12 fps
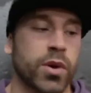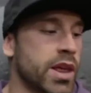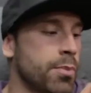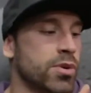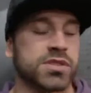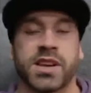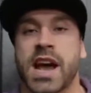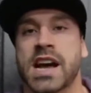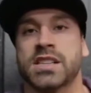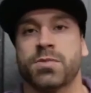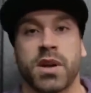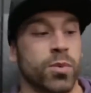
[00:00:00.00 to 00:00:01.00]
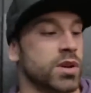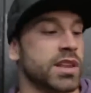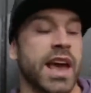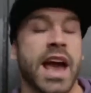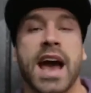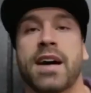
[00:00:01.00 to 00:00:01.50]
where that person has been, what
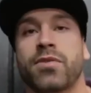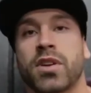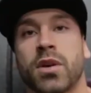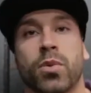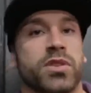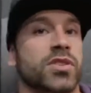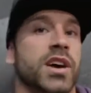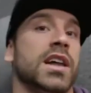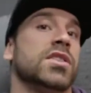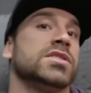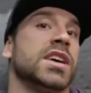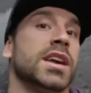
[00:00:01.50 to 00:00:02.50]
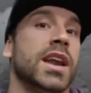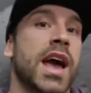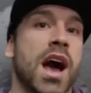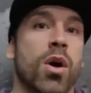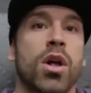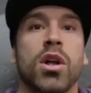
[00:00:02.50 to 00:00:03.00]
they have done, what their diet looks like
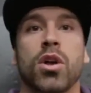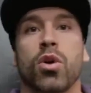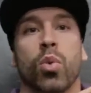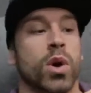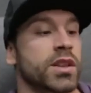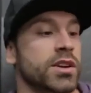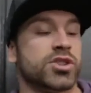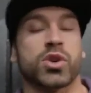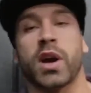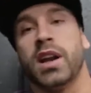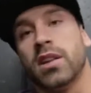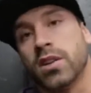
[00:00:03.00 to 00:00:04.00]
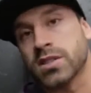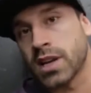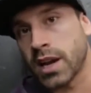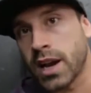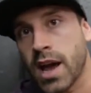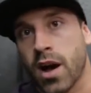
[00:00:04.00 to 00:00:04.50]
now, what their training looks
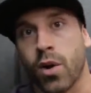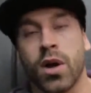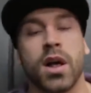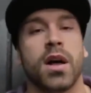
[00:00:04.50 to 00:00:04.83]
like now,